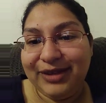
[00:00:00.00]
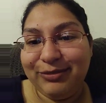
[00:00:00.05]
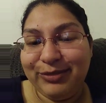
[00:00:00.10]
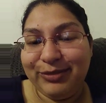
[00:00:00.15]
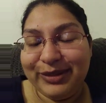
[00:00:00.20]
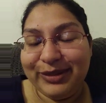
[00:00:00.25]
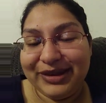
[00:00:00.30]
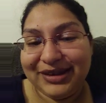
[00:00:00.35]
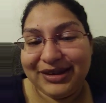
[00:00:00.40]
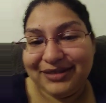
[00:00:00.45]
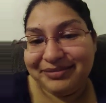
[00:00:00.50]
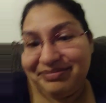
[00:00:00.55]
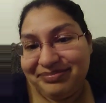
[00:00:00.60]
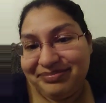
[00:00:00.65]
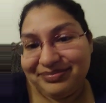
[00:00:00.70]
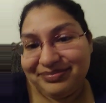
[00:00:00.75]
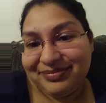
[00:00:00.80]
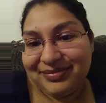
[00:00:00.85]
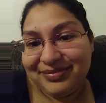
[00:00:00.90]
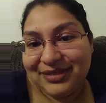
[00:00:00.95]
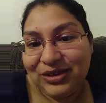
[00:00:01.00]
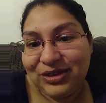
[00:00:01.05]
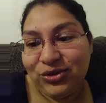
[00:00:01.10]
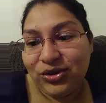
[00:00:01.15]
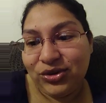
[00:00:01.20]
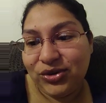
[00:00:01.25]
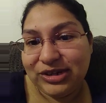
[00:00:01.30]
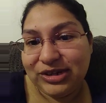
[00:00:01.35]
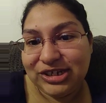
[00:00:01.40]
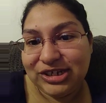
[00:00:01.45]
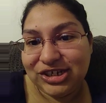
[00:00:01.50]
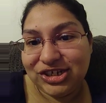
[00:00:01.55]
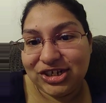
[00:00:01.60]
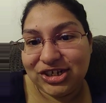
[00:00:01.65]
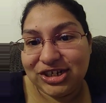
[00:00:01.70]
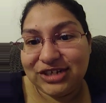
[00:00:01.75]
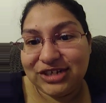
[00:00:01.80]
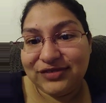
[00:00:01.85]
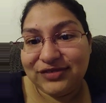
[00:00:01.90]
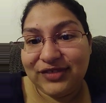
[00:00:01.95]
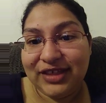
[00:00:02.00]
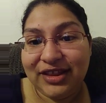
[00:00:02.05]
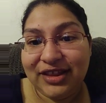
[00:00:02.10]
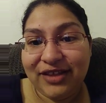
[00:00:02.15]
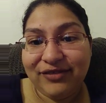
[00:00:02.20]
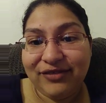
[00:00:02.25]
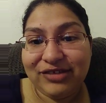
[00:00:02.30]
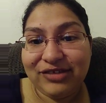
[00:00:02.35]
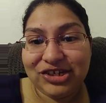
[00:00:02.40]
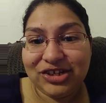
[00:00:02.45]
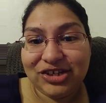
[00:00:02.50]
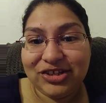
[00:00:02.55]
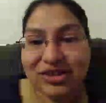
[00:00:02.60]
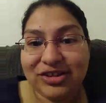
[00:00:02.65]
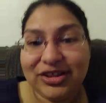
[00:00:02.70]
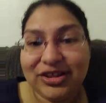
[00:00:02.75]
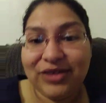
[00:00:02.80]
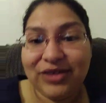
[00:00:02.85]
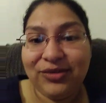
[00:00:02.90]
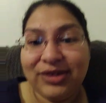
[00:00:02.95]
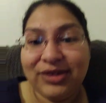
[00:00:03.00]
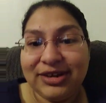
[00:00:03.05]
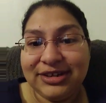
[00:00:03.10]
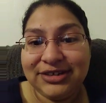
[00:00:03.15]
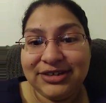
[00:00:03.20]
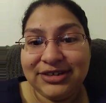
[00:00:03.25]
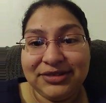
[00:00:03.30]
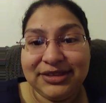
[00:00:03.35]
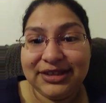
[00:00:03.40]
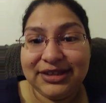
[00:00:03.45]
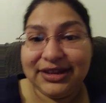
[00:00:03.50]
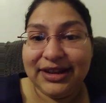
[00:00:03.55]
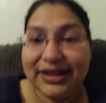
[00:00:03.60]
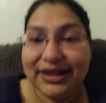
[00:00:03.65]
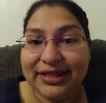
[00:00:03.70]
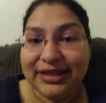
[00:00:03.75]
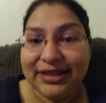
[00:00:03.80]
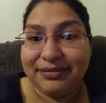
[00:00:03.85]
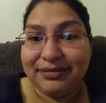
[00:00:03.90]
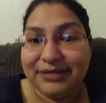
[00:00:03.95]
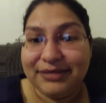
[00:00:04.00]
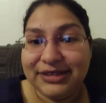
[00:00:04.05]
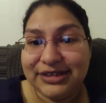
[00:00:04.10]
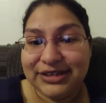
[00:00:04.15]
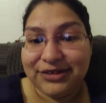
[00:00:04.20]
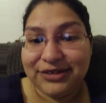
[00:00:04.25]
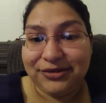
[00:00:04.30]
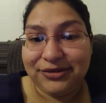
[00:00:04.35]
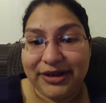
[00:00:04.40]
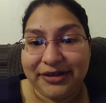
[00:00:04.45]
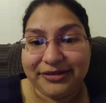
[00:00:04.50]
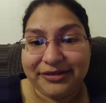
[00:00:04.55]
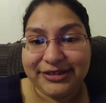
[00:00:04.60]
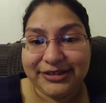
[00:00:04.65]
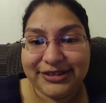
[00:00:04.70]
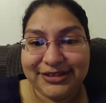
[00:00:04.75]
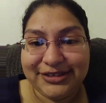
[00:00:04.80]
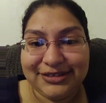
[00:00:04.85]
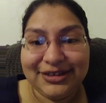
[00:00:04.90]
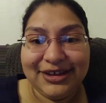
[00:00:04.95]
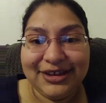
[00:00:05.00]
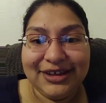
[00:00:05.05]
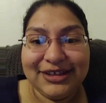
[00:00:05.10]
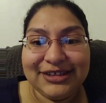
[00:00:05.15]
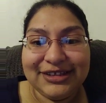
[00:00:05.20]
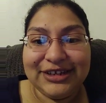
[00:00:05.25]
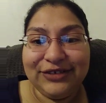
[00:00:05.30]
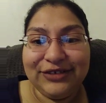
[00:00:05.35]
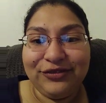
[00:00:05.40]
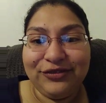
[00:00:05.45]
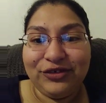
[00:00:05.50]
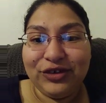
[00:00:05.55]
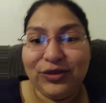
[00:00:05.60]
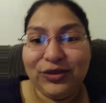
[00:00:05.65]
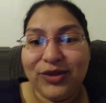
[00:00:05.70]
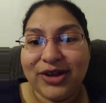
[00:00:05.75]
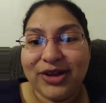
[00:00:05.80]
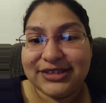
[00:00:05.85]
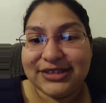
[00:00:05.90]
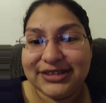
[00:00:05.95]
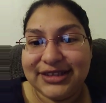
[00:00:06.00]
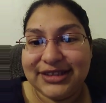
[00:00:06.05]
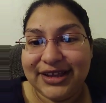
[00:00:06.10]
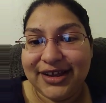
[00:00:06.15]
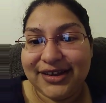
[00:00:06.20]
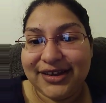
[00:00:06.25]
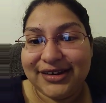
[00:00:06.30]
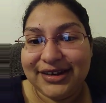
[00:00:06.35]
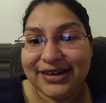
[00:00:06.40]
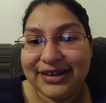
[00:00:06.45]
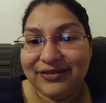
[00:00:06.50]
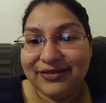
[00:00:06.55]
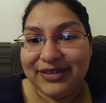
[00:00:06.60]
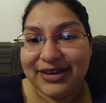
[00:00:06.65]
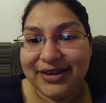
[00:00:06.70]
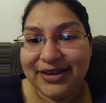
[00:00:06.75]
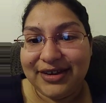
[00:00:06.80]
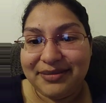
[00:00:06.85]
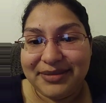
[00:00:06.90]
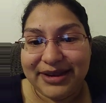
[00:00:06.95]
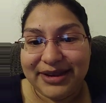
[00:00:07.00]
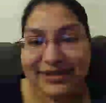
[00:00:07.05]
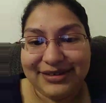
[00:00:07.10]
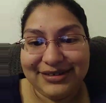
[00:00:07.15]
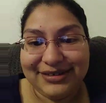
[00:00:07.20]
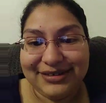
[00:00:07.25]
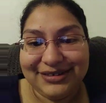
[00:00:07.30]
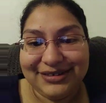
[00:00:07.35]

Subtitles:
But who are we to judge? If they love each other, they want to do what they let them. It's their own house. It's their four walls that they got to live in, not mine.